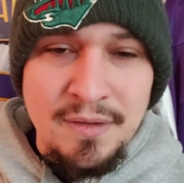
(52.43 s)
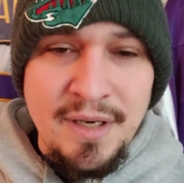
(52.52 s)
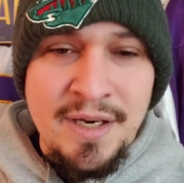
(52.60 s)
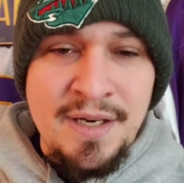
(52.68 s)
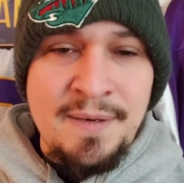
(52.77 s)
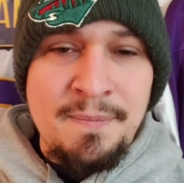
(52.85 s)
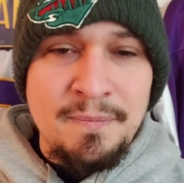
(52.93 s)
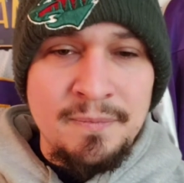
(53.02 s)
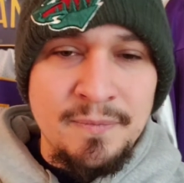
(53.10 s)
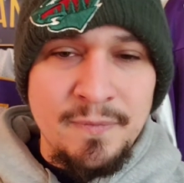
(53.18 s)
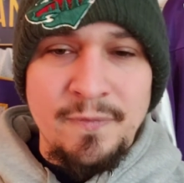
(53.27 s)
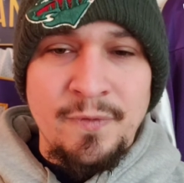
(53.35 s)
Um,
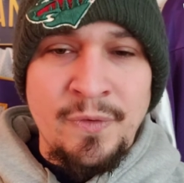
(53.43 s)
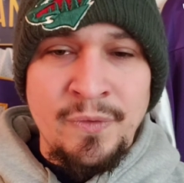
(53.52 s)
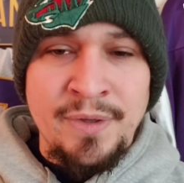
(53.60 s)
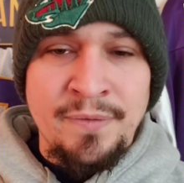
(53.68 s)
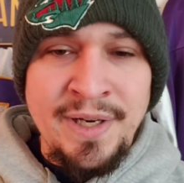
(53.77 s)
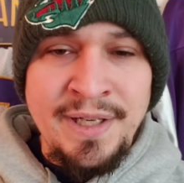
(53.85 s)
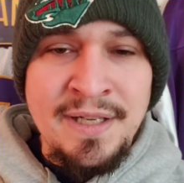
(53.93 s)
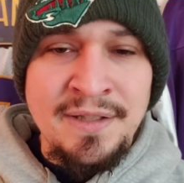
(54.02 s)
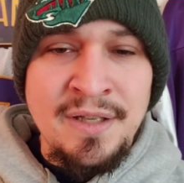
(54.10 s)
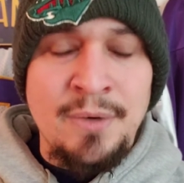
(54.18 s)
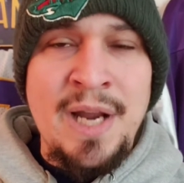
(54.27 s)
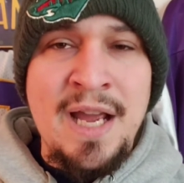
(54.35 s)
the Vikings
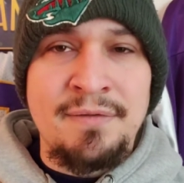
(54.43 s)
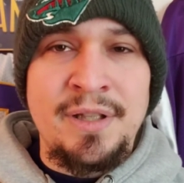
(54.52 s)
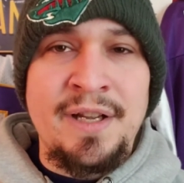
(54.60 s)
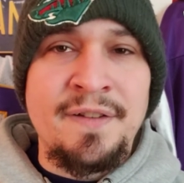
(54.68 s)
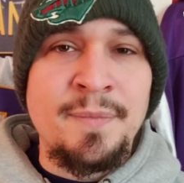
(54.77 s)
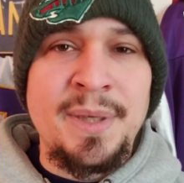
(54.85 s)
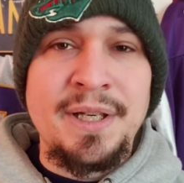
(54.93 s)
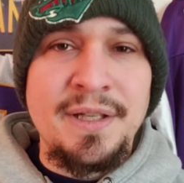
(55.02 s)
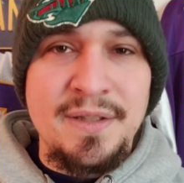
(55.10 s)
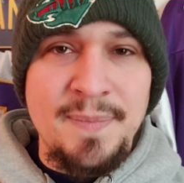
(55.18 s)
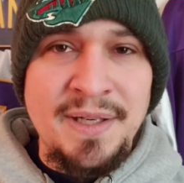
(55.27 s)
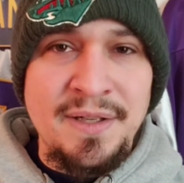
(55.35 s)
don't have a lot of money
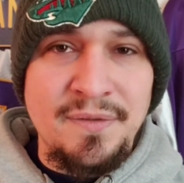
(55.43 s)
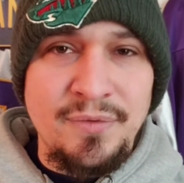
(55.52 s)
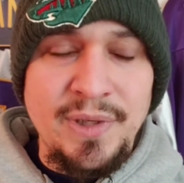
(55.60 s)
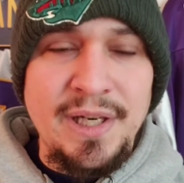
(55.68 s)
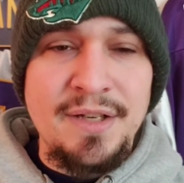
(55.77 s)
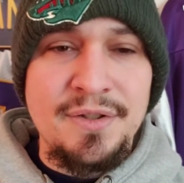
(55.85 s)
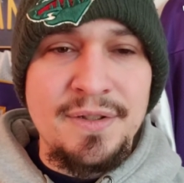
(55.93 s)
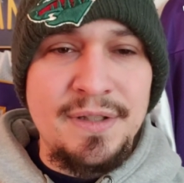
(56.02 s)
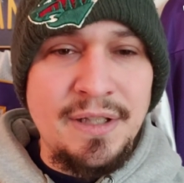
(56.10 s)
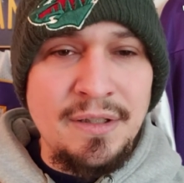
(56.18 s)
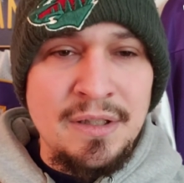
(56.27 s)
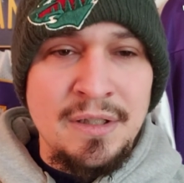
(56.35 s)
to spend in free
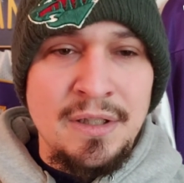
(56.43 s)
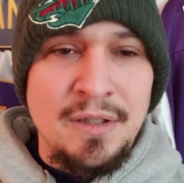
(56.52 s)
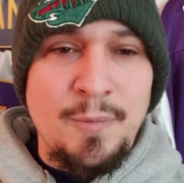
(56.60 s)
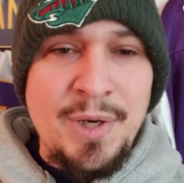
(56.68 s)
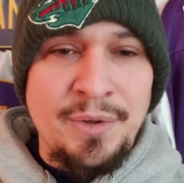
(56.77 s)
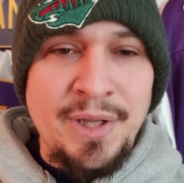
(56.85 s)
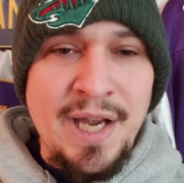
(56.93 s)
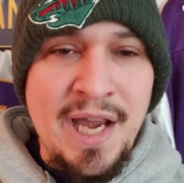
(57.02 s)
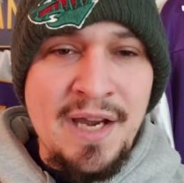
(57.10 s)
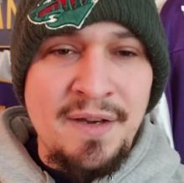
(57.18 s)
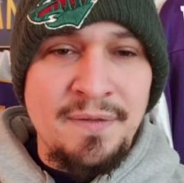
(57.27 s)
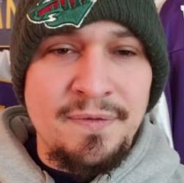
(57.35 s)
agency. We only
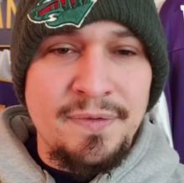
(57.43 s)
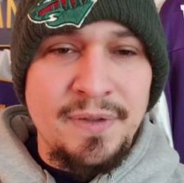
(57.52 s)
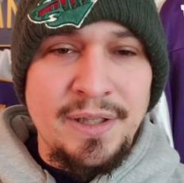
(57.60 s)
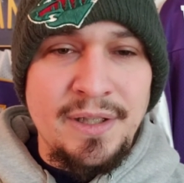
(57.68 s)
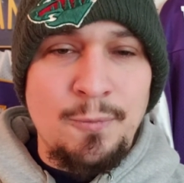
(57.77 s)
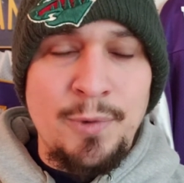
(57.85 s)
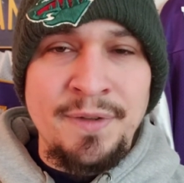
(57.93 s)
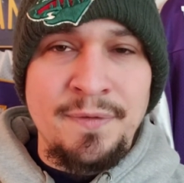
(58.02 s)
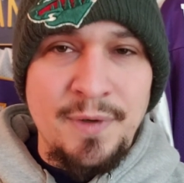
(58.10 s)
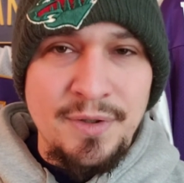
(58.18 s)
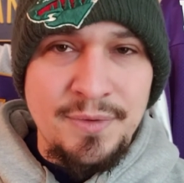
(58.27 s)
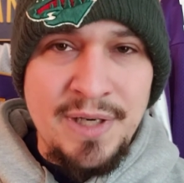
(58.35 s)
have uh, one
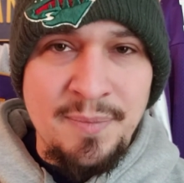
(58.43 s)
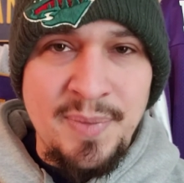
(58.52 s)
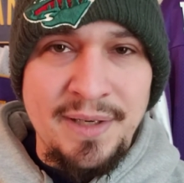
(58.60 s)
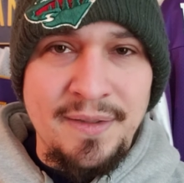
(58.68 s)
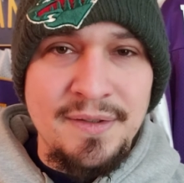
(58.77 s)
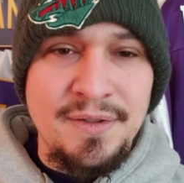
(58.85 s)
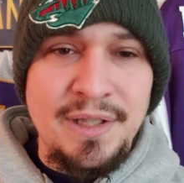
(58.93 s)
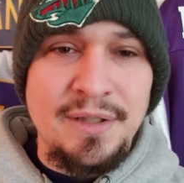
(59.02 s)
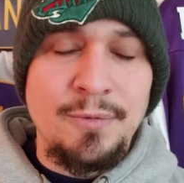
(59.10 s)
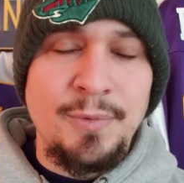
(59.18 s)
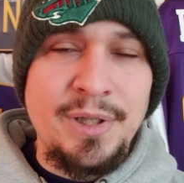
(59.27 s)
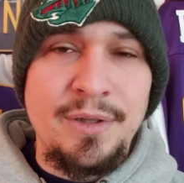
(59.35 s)
first round pick this
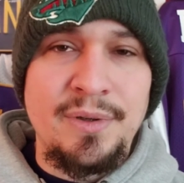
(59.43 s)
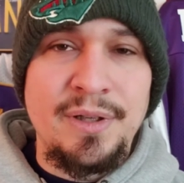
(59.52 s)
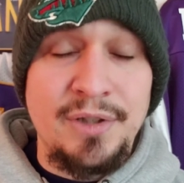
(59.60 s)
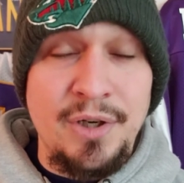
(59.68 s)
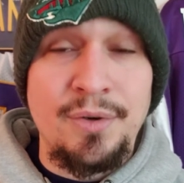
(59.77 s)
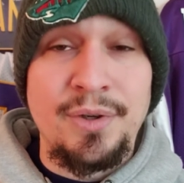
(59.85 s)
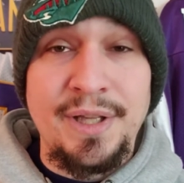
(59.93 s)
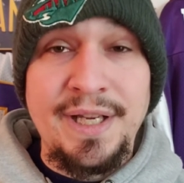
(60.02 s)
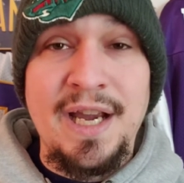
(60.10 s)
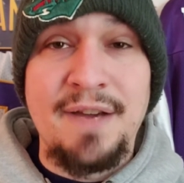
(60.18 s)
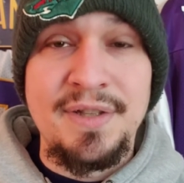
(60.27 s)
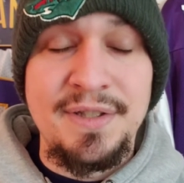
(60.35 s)
year. We don't currently
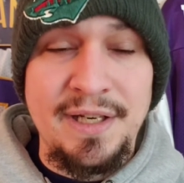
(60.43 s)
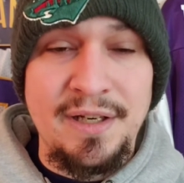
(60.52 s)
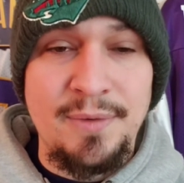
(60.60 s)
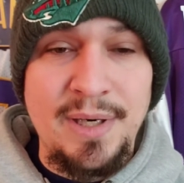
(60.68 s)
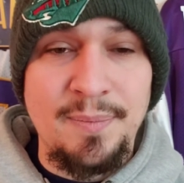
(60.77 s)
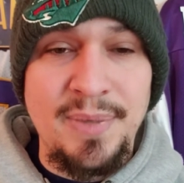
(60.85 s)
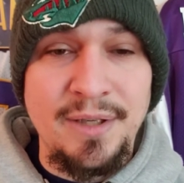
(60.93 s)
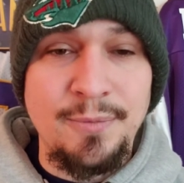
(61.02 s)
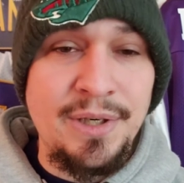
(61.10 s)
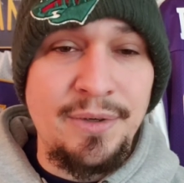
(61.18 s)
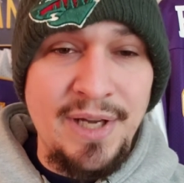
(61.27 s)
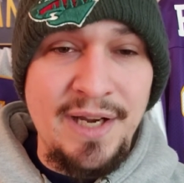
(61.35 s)
have a second round pick.
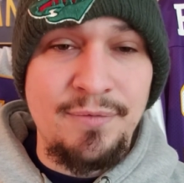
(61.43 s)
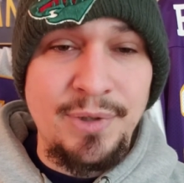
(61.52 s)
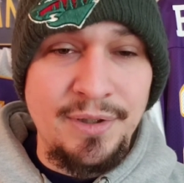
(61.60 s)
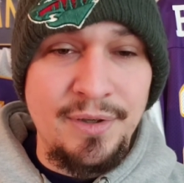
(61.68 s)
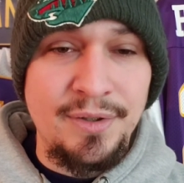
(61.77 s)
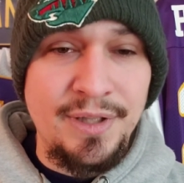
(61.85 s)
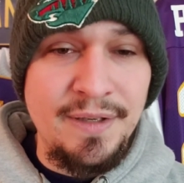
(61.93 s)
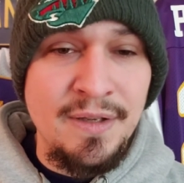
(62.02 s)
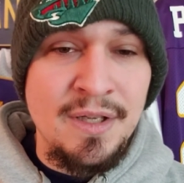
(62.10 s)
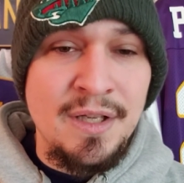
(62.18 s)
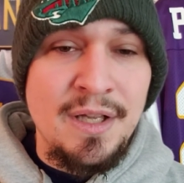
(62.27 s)
We don't have one currently.